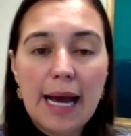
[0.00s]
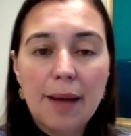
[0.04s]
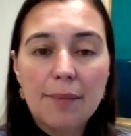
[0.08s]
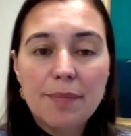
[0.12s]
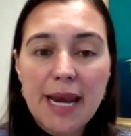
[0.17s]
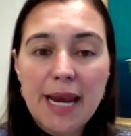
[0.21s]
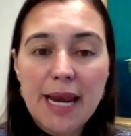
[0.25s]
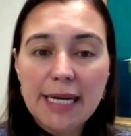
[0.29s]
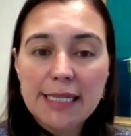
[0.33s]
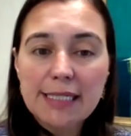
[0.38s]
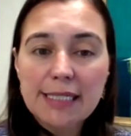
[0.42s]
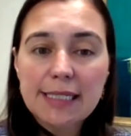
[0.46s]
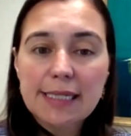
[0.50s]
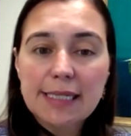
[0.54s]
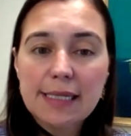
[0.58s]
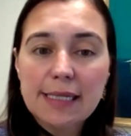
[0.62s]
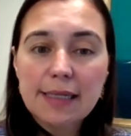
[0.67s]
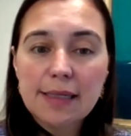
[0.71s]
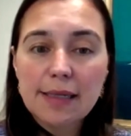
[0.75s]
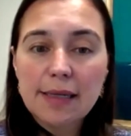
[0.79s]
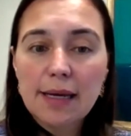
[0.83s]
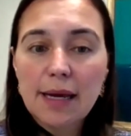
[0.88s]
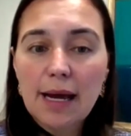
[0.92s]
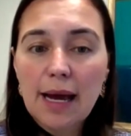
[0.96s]
Next
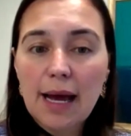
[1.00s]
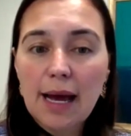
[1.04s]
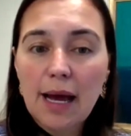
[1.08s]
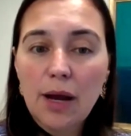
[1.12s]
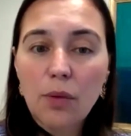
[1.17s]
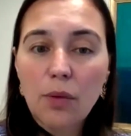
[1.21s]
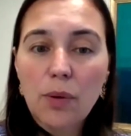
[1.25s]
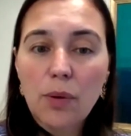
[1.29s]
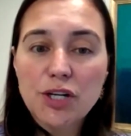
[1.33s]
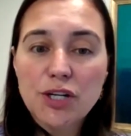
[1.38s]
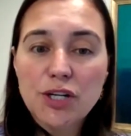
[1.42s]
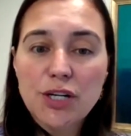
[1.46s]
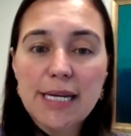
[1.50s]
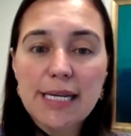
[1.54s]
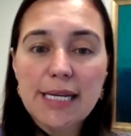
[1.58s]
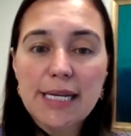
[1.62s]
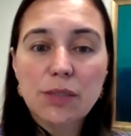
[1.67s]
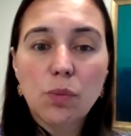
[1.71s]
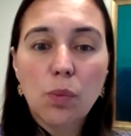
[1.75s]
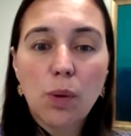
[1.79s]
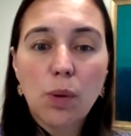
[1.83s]
question is,